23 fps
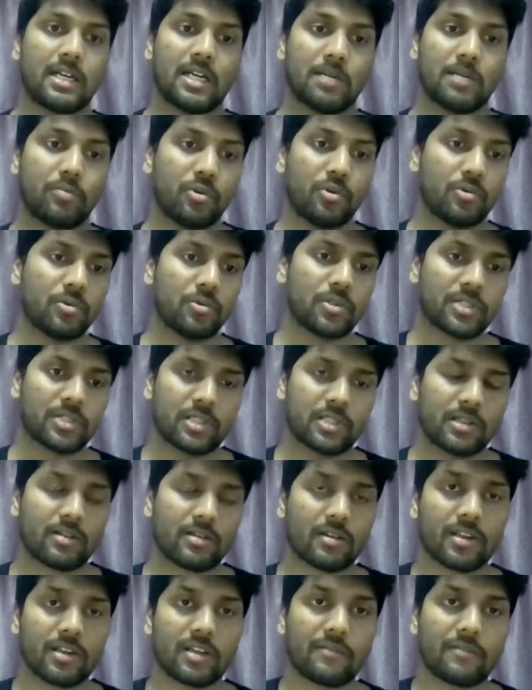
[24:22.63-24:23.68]
posts or
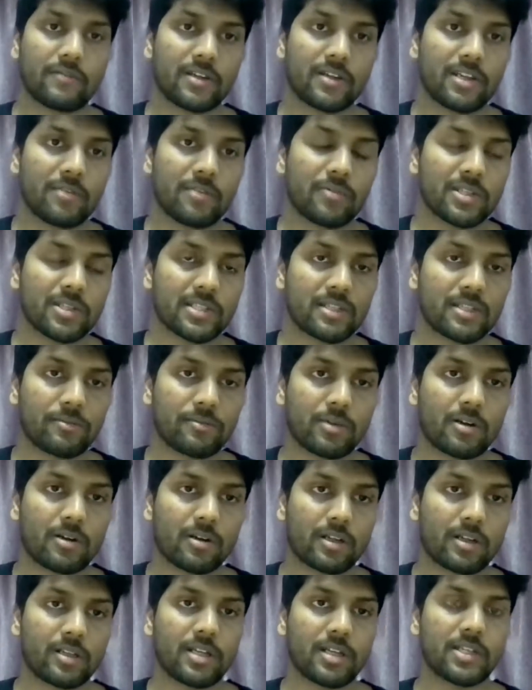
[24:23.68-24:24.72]
the different events that we
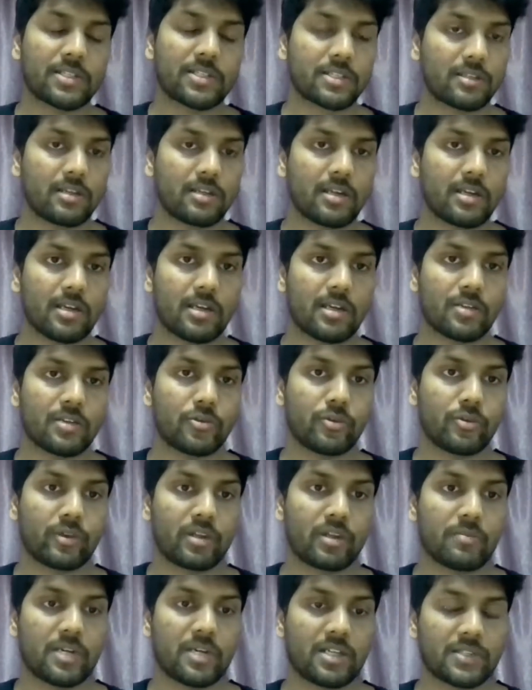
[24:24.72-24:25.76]
organized during
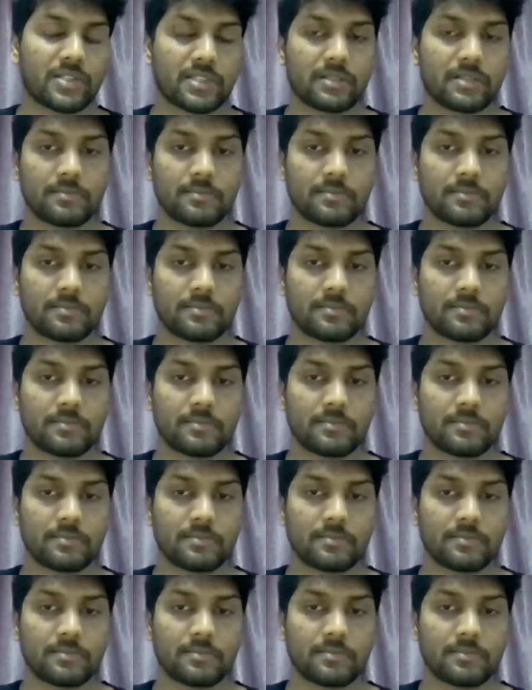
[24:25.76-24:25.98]
the past.